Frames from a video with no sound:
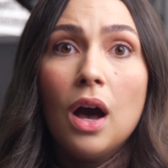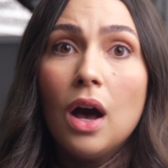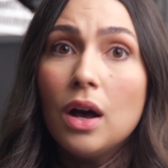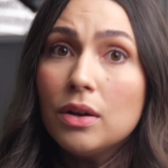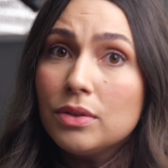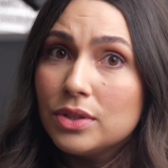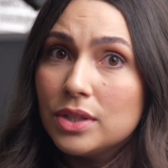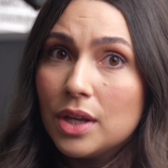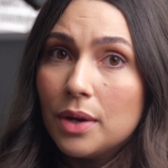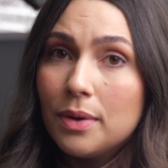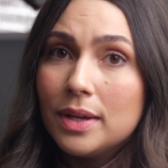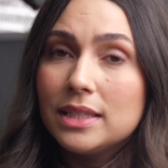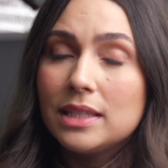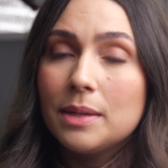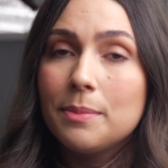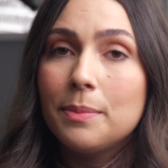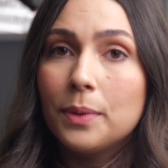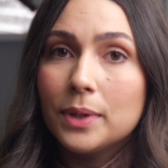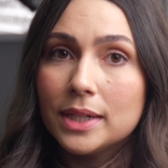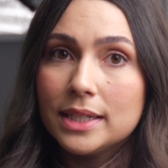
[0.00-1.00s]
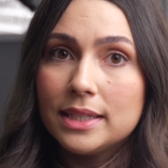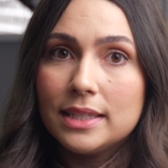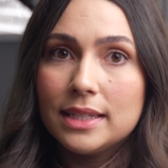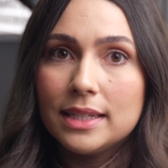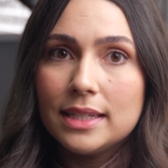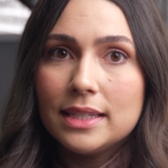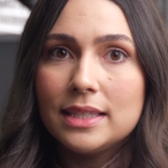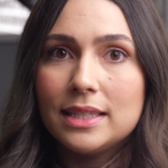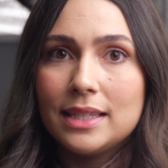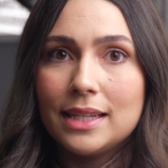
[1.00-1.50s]
Also, it's important to
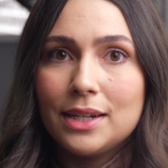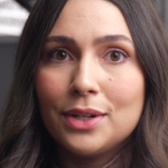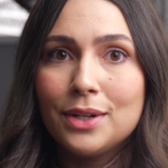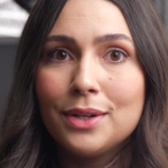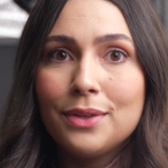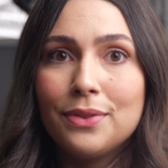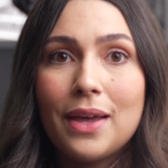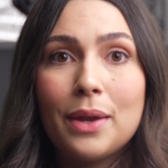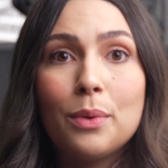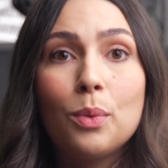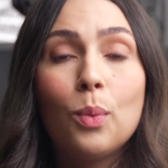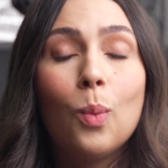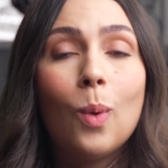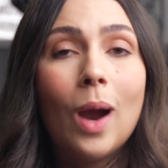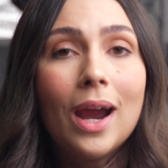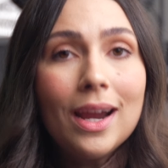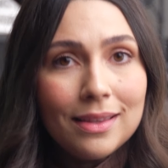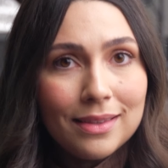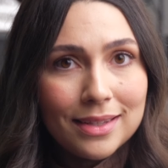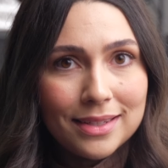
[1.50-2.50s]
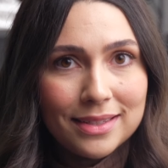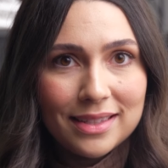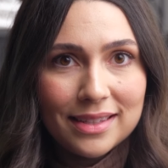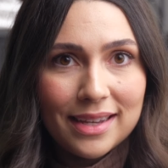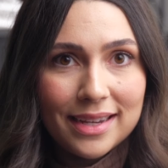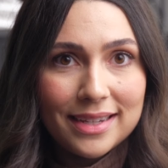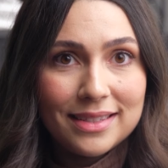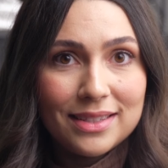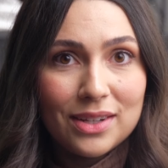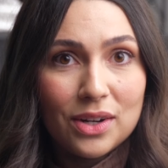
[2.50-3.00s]
consider that wireless
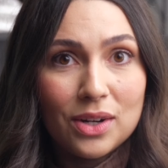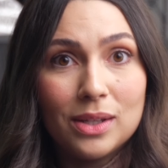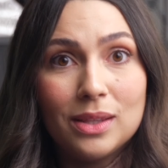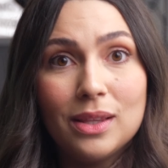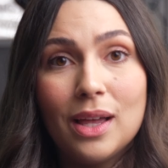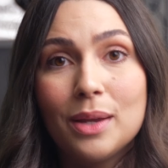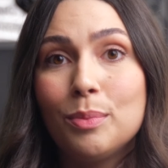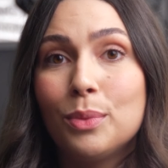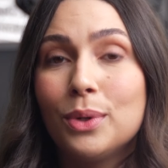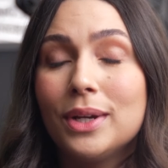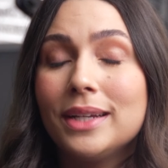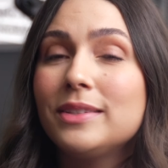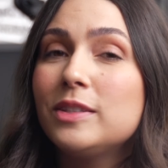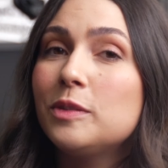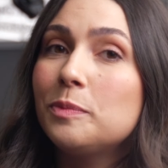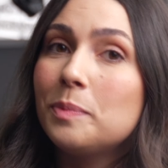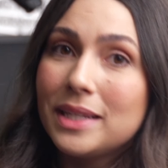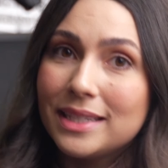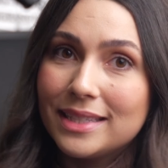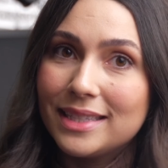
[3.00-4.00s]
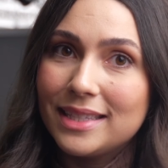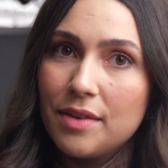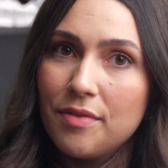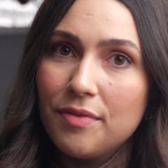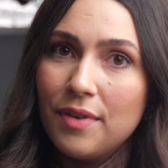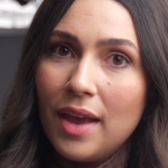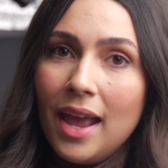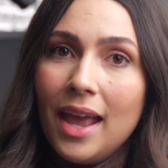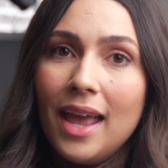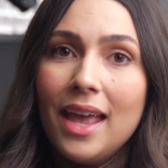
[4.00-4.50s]
lights are a lot more expensive